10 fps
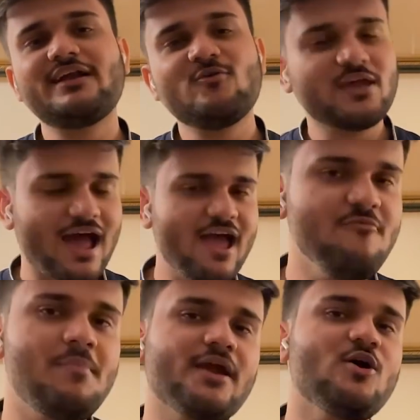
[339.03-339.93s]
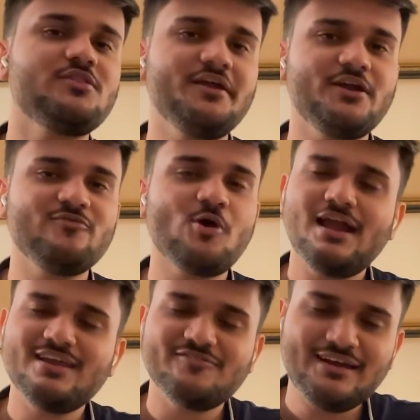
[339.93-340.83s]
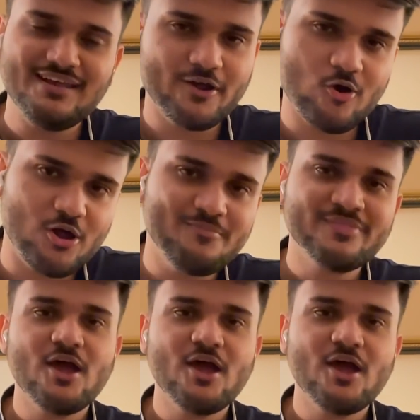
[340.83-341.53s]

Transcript: okay, I have banged on the interview. I'll definitely get a call.